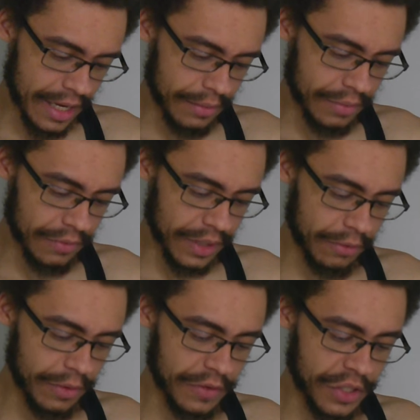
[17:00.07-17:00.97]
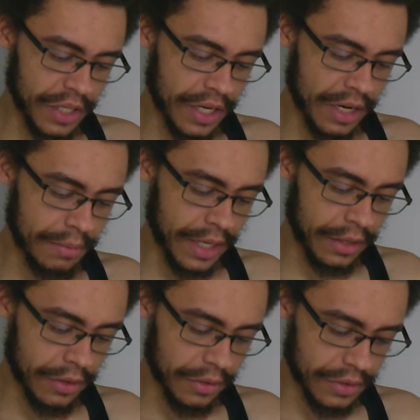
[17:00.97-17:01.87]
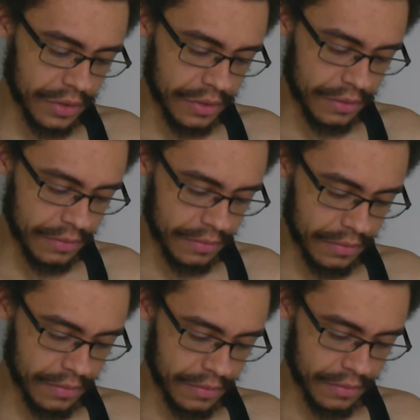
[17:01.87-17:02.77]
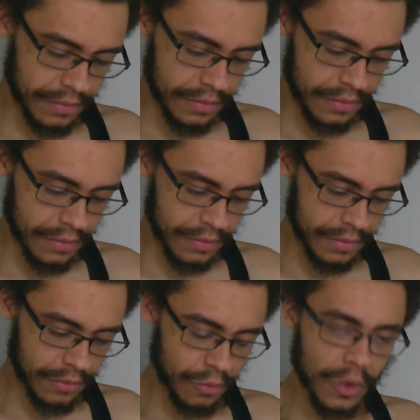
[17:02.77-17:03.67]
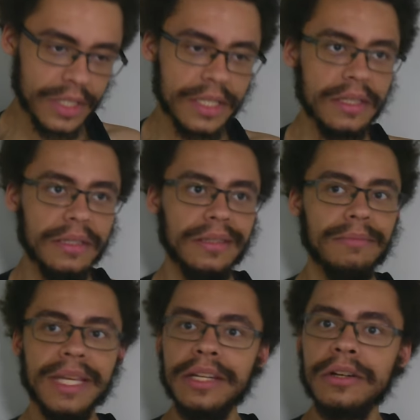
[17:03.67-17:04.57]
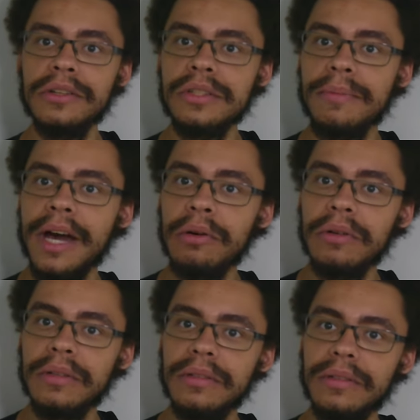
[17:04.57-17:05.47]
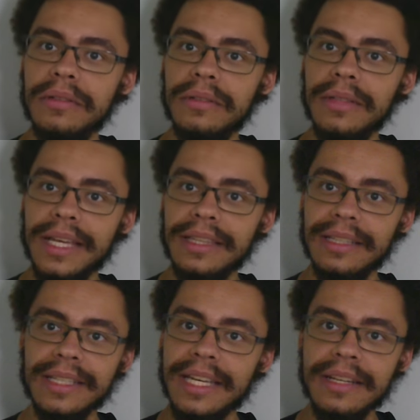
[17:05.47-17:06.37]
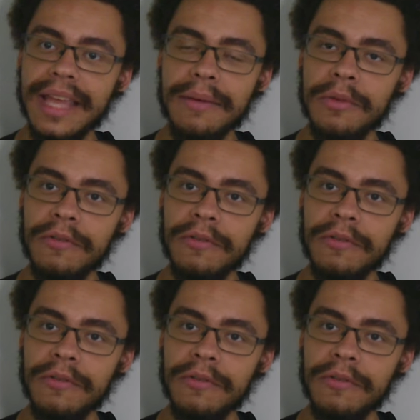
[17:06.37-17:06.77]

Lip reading: end up like we Regina on Mean Girls? Wasn't Mean Girls about, like, the lead in that